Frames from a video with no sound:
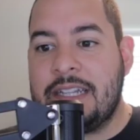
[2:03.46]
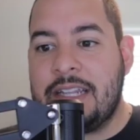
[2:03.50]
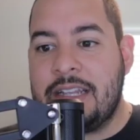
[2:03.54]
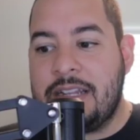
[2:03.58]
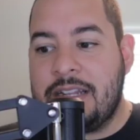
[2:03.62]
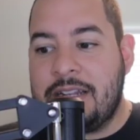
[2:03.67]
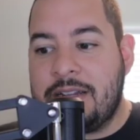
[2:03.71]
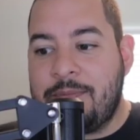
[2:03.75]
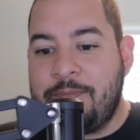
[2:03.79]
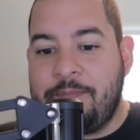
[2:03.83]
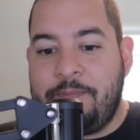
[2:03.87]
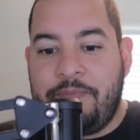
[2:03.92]

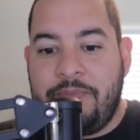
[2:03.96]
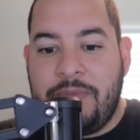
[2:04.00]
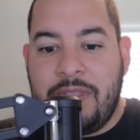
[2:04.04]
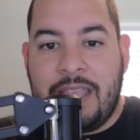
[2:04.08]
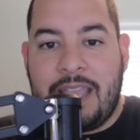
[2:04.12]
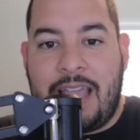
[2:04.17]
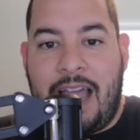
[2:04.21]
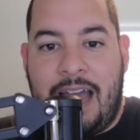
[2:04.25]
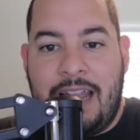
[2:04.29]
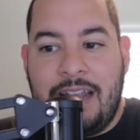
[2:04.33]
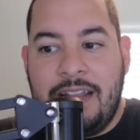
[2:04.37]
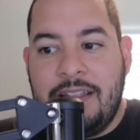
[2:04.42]
the
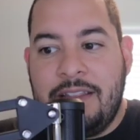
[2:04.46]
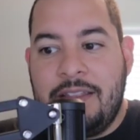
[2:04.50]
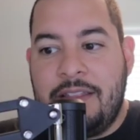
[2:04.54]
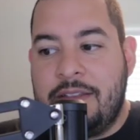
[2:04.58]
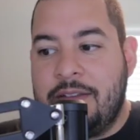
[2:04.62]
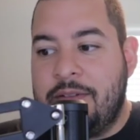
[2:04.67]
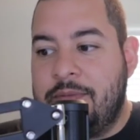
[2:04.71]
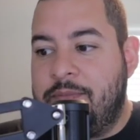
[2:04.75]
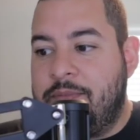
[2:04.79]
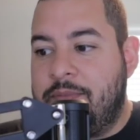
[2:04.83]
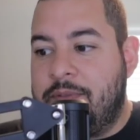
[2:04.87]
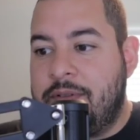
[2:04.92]
kind of
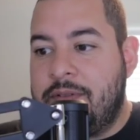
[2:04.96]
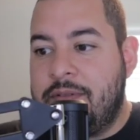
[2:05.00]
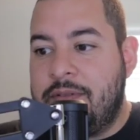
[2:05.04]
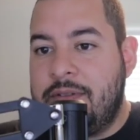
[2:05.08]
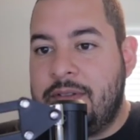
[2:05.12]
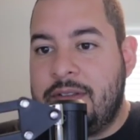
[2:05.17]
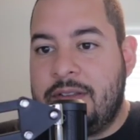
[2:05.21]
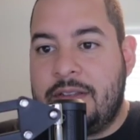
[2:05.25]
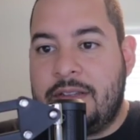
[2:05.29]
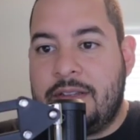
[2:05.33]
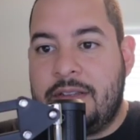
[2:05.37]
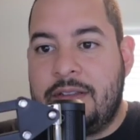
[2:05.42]
the
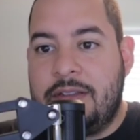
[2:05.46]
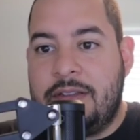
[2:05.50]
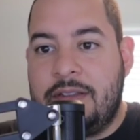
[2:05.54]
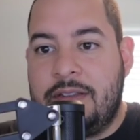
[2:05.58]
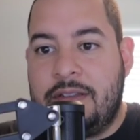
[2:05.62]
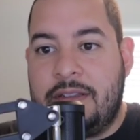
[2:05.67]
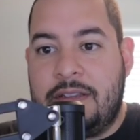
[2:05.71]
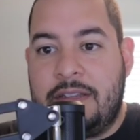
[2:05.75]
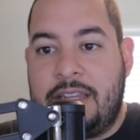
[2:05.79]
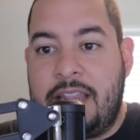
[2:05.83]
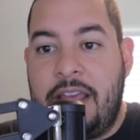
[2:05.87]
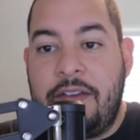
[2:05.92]

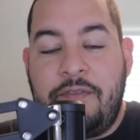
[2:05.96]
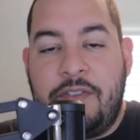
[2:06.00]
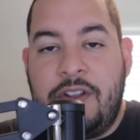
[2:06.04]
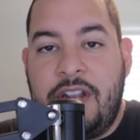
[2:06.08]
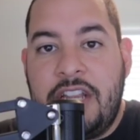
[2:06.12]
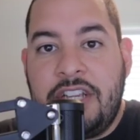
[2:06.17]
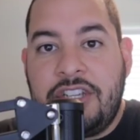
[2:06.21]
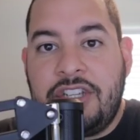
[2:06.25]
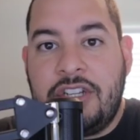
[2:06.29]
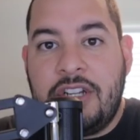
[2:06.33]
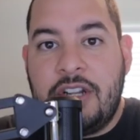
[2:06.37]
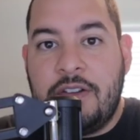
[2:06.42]

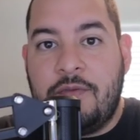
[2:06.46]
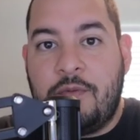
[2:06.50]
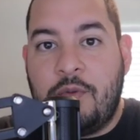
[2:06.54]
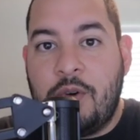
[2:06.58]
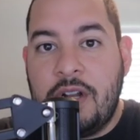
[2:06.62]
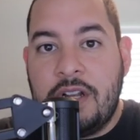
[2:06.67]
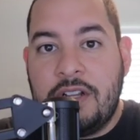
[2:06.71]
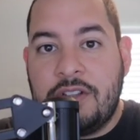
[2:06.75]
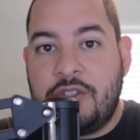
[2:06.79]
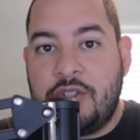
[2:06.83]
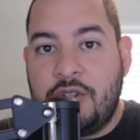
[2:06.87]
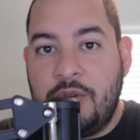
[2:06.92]
definition of
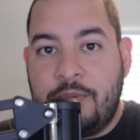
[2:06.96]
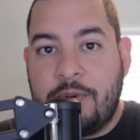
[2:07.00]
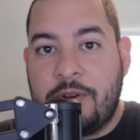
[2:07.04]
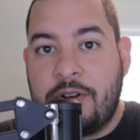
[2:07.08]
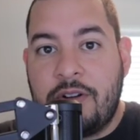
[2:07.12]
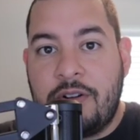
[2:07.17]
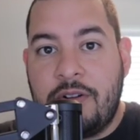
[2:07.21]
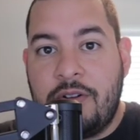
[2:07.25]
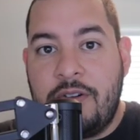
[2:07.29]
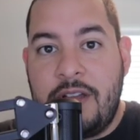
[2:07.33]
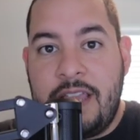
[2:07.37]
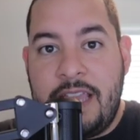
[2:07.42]
what a
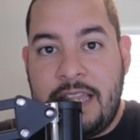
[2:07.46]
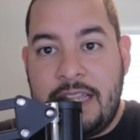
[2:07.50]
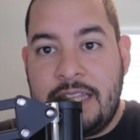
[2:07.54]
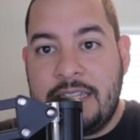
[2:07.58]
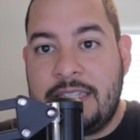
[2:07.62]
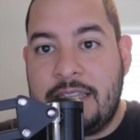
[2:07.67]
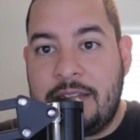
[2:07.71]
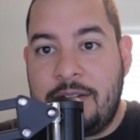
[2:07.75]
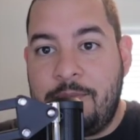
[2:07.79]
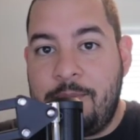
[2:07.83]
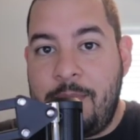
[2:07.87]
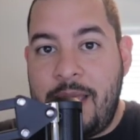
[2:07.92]
superhero
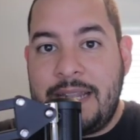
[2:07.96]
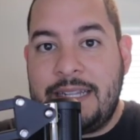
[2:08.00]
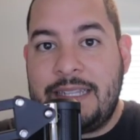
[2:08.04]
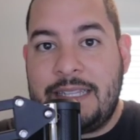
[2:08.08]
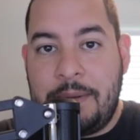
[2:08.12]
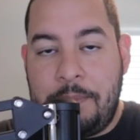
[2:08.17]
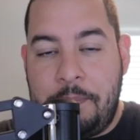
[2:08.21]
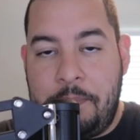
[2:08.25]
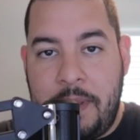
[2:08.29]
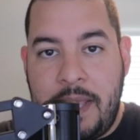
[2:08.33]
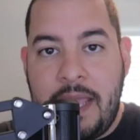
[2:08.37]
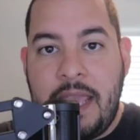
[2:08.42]
is and meant
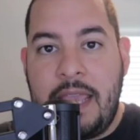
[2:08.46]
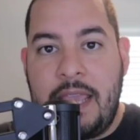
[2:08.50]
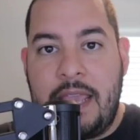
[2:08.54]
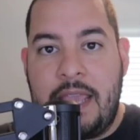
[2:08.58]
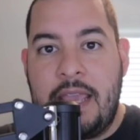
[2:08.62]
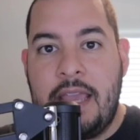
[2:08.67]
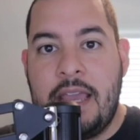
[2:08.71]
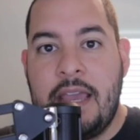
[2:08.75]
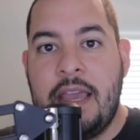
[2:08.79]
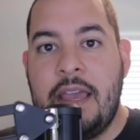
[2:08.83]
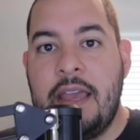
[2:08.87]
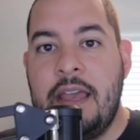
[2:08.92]
to
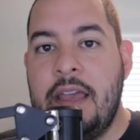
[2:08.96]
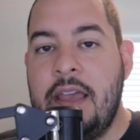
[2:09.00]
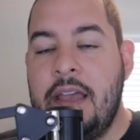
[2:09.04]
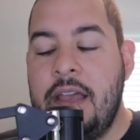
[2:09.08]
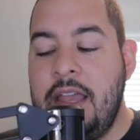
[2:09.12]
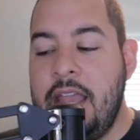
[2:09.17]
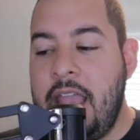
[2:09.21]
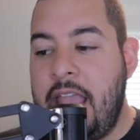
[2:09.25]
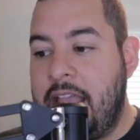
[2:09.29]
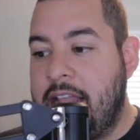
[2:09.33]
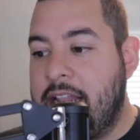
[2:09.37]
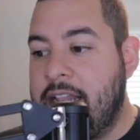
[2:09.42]
be.
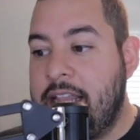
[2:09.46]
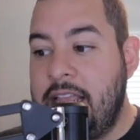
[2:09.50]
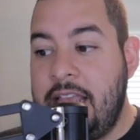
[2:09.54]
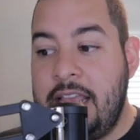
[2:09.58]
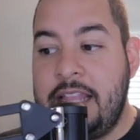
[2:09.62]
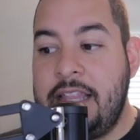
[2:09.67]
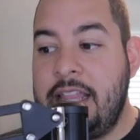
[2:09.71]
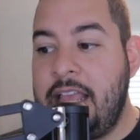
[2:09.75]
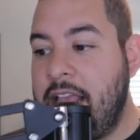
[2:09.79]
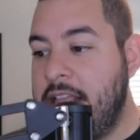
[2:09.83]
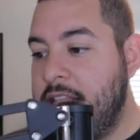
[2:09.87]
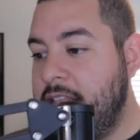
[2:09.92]
And
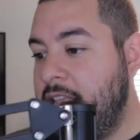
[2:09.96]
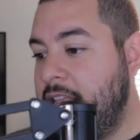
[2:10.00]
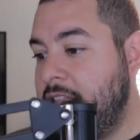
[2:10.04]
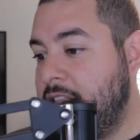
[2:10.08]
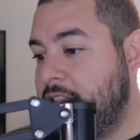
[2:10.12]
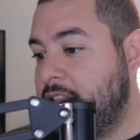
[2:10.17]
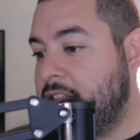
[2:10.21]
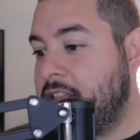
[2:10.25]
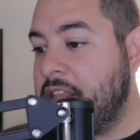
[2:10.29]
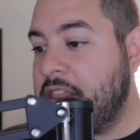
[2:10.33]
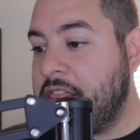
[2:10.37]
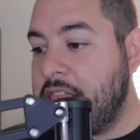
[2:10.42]

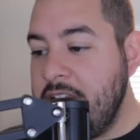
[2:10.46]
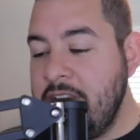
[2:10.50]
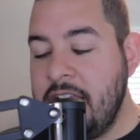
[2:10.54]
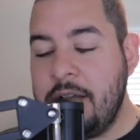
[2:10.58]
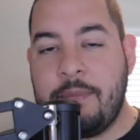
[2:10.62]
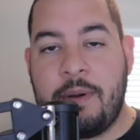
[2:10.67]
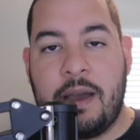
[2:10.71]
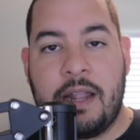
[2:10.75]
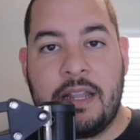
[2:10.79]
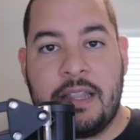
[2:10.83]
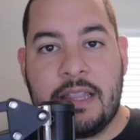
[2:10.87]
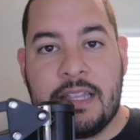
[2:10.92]
to think
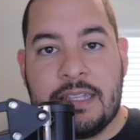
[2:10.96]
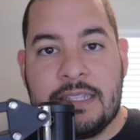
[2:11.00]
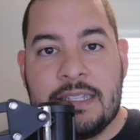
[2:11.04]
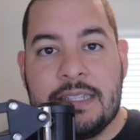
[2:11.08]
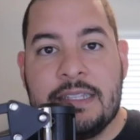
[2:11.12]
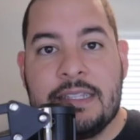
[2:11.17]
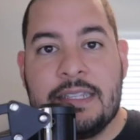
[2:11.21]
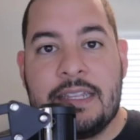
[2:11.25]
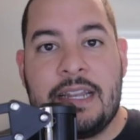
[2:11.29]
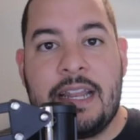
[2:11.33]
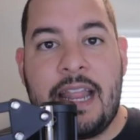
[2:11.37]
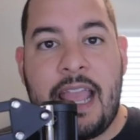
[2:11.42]
about it, this
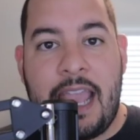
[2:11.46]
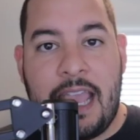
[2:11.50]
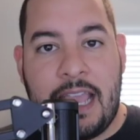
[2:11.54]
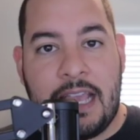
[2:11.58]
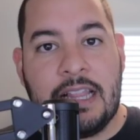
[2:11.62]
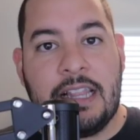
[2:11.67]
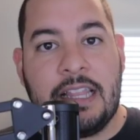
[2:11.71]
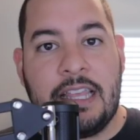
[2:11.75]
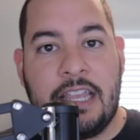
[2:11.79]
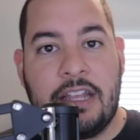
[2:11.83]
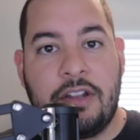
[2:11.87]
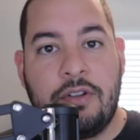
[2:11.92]
is an
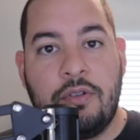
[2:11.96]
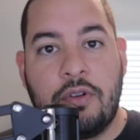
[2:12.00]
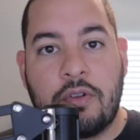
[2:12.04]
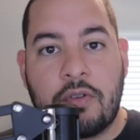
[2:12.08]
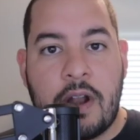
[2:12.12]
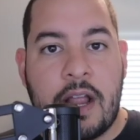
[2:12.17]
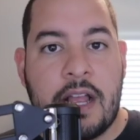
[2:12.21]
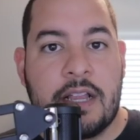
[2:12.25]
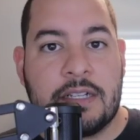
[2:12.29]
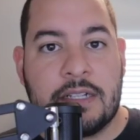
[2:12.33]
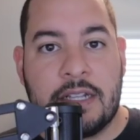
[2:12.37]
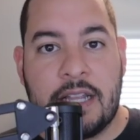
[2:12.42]
alien who
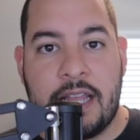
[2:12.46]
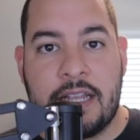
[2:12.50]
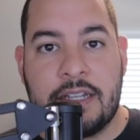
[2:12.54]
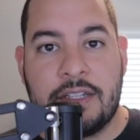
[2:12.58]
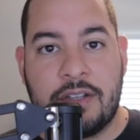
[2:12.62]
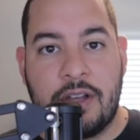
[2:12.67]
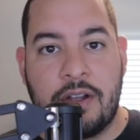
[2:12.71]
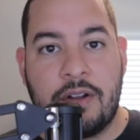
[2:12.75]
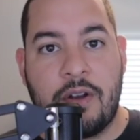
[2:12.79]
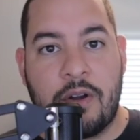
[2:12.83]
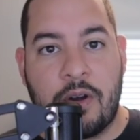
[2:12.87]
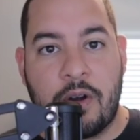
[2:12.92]
crash lands
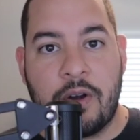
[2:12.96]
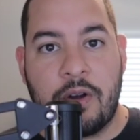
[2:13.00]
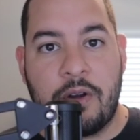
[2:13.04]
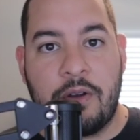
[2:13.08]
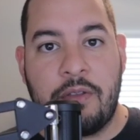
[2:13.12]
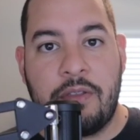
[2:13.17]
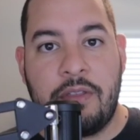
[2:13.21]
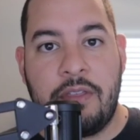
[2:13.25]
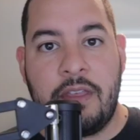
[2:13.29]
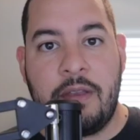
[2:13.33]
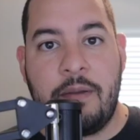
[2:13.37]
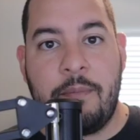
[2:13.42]
on
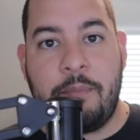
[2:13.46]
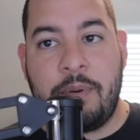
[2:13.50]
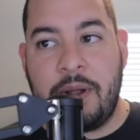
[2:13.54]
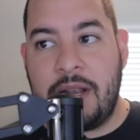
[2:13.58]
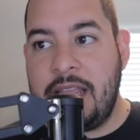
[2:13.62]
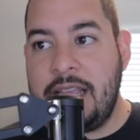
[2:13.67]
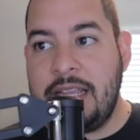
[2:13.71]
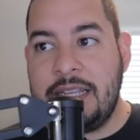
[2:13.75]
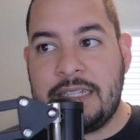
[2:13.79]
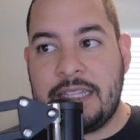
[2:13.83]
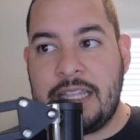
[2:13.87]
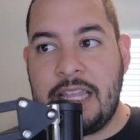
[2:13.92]
Earth, but
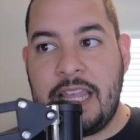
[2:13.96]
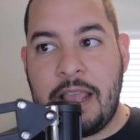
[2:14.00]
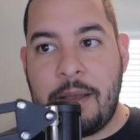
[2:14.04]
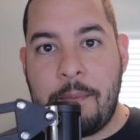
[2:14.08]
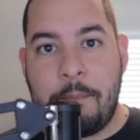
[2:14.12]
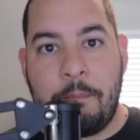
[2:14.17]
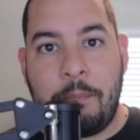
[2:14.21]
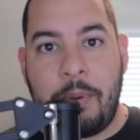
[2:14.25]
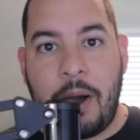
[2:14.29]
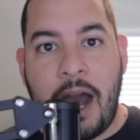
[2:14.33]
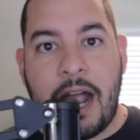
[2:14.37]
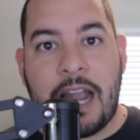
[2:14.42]
he's the
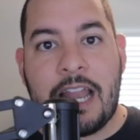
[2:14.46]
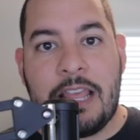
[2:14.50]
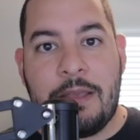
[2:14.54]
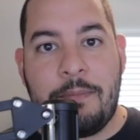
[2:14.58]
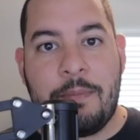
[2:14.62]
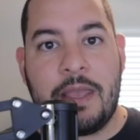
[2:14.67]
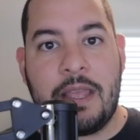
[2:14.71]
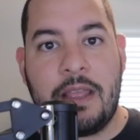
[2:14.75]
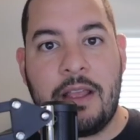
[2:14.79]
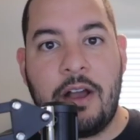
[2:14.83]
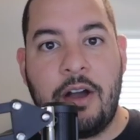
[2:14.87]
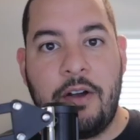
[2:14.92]

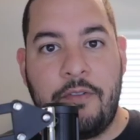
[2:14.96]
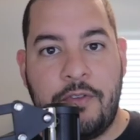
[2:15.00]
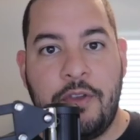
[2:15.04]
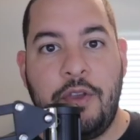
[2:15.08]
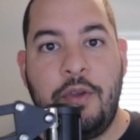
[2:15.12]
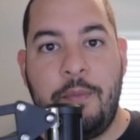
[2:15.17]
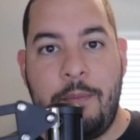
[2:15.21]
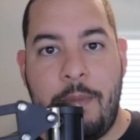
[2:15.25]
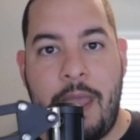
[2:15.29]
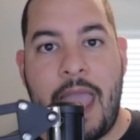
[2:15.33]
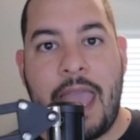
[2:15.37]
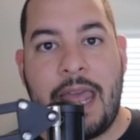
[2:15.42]
embodiment of
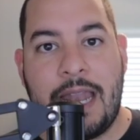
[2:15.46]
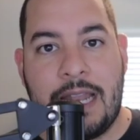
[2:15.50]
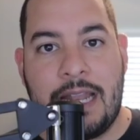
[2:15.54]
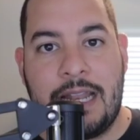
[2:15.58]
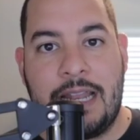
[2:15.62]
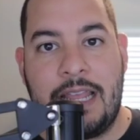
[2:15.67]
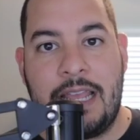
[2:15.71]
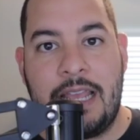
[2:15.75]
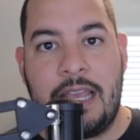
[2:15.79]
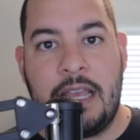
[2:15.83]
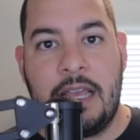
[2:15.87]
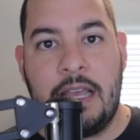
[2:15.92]

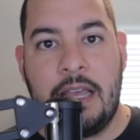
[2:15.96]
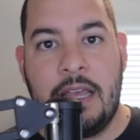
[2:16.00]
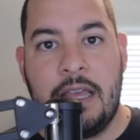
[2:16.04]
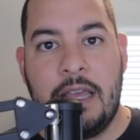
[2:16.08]
humanity.